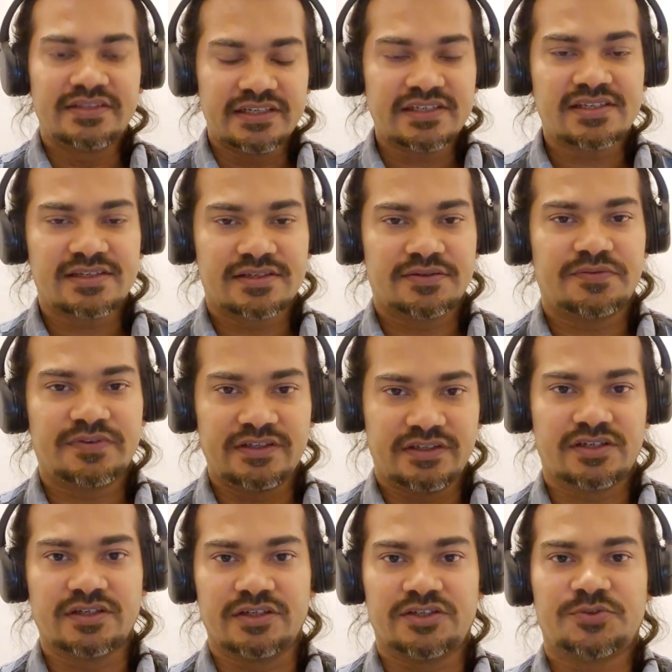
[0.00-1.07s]
This
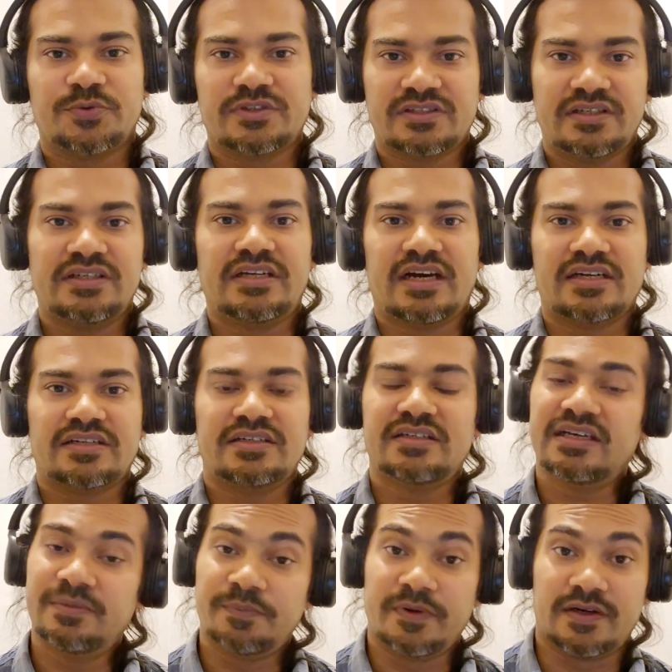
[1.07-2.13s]
research was conducted
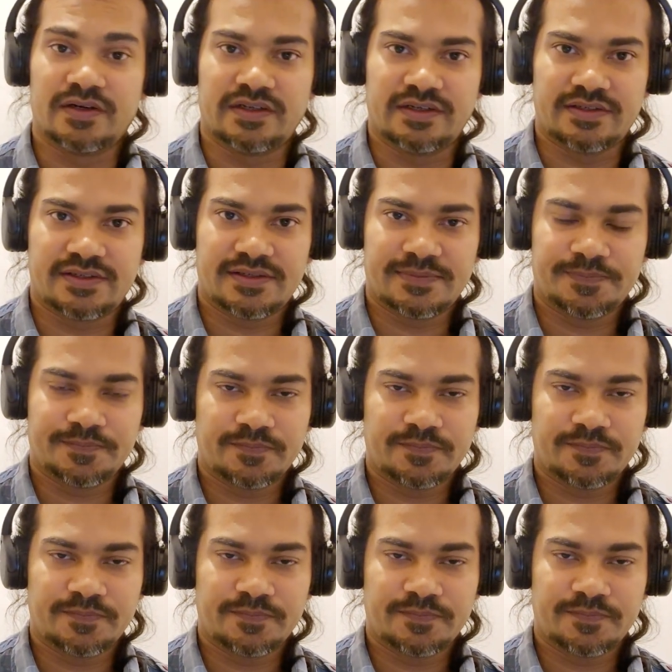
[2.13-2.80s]
in Middle East.